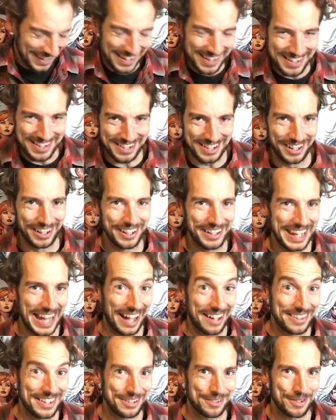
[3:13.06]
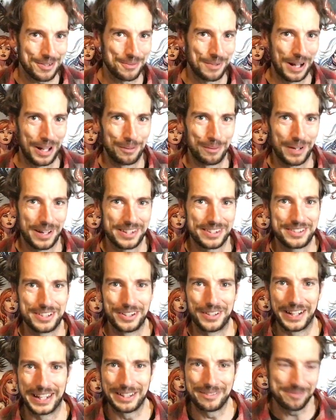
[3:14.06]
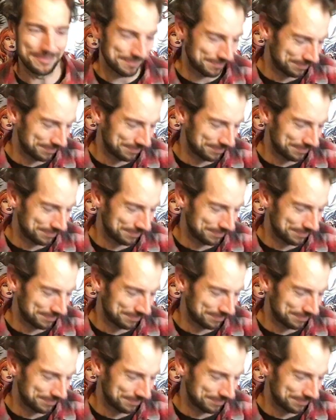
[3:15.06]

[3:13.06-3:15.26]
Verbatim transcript: So, yeah, this was well worth doing.